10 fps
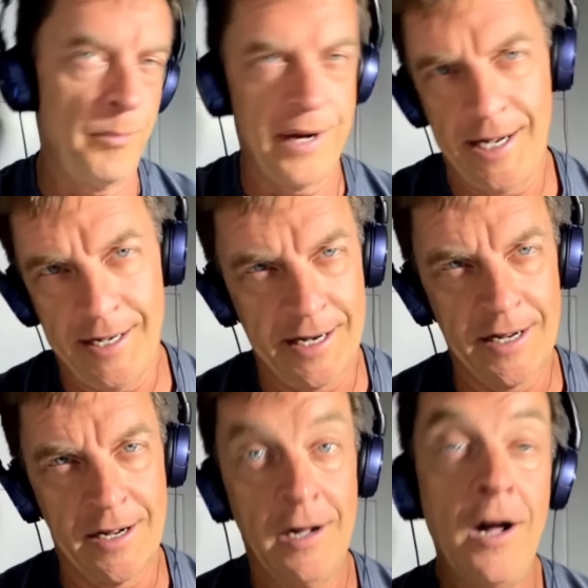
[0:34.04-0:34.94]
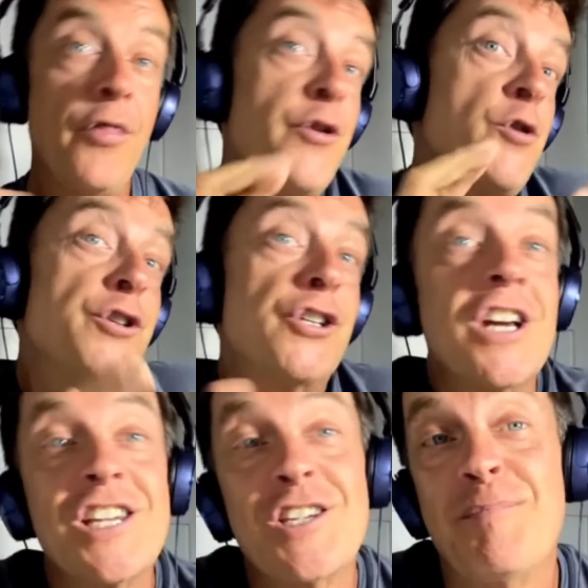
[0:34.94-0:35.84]
media, they're
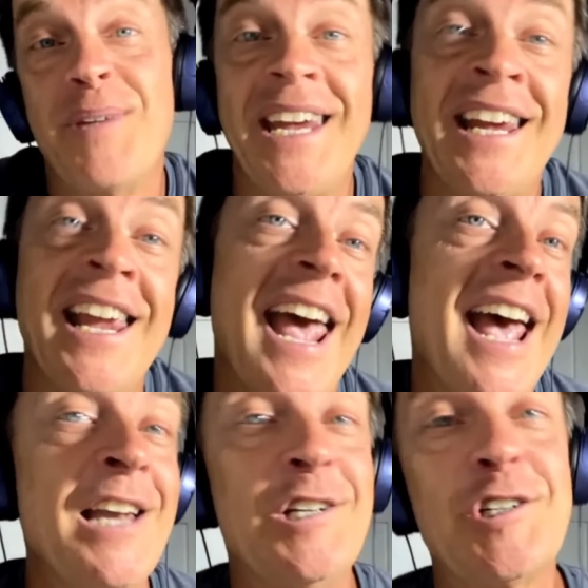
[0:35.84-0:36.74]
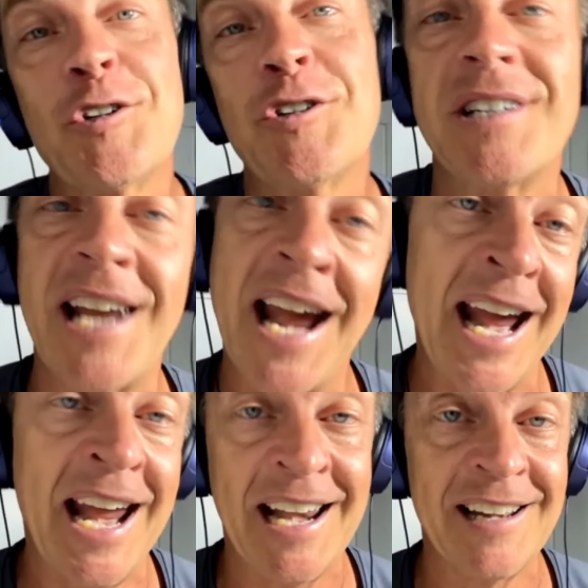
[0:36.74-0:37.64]
just being
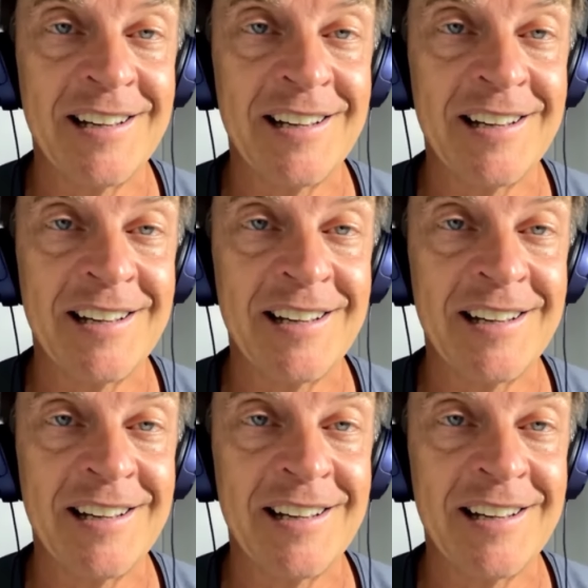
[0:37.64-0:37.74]
entertained.